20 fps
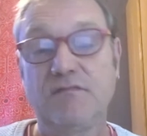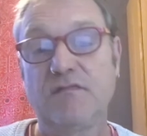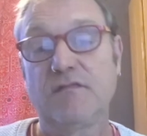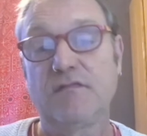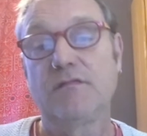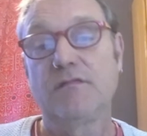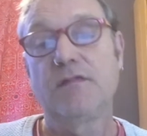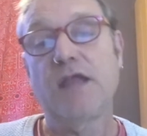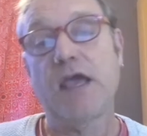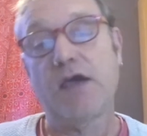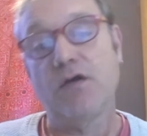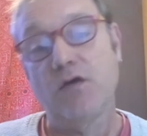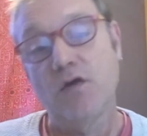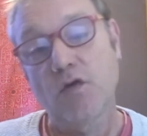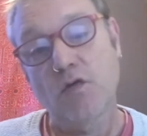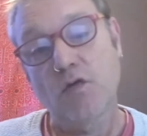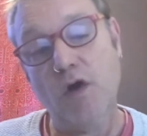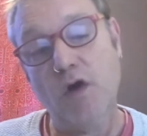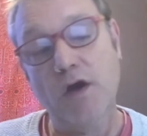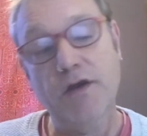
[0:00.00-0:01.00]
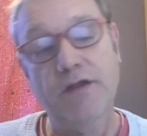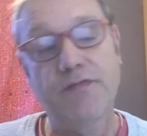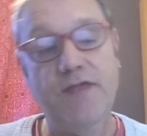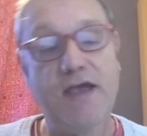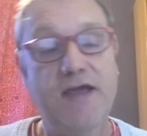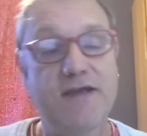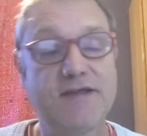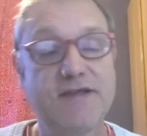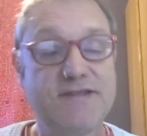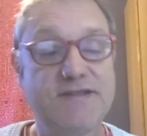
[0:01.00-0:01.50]
Now, quoting
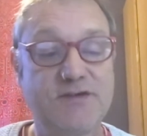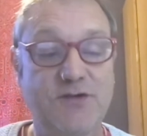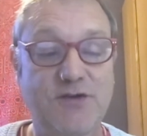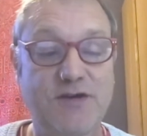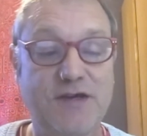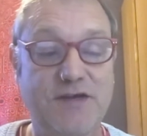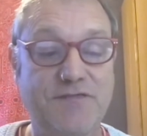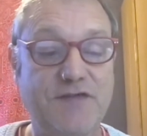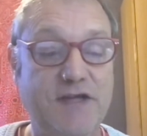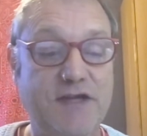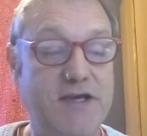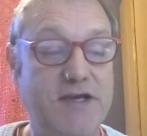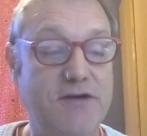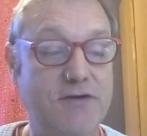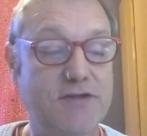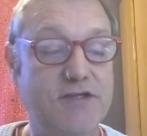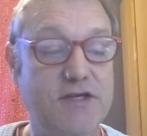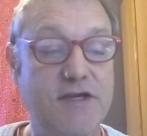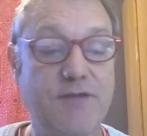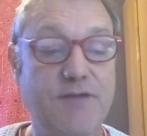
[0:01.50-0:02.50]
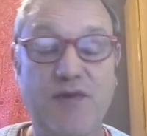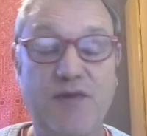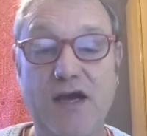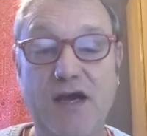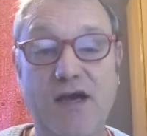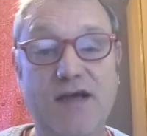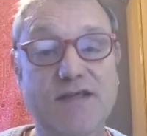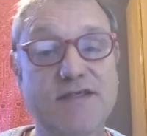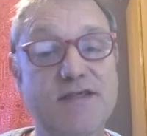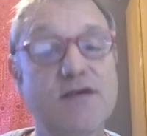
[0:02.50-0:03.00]
that is not enough to guarantee a
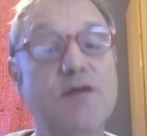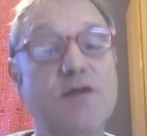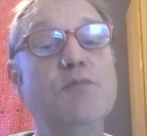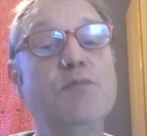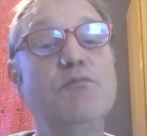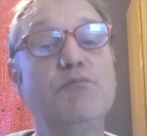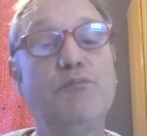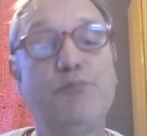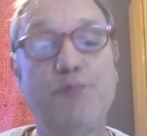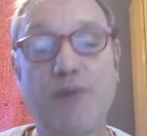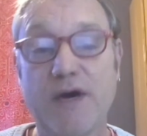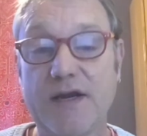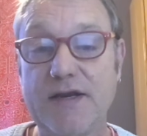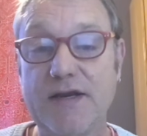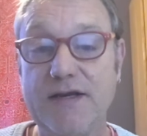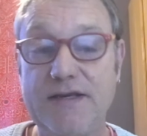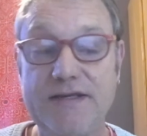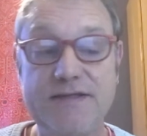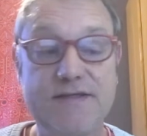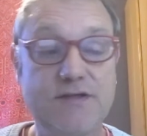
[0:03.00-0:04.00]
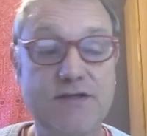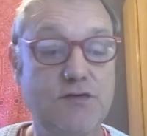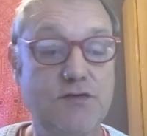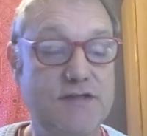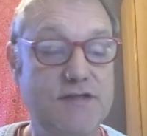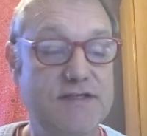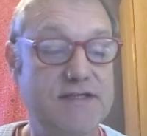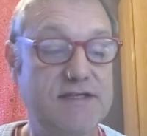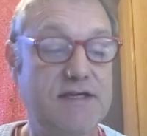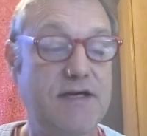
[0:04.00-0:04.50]
pass, but it is a
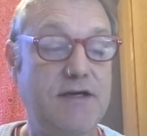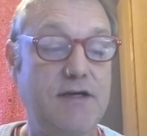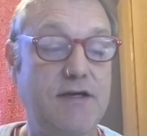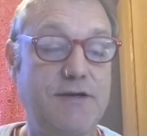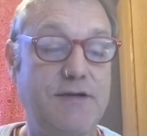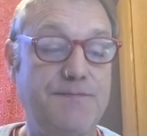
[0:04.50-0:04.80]
good start.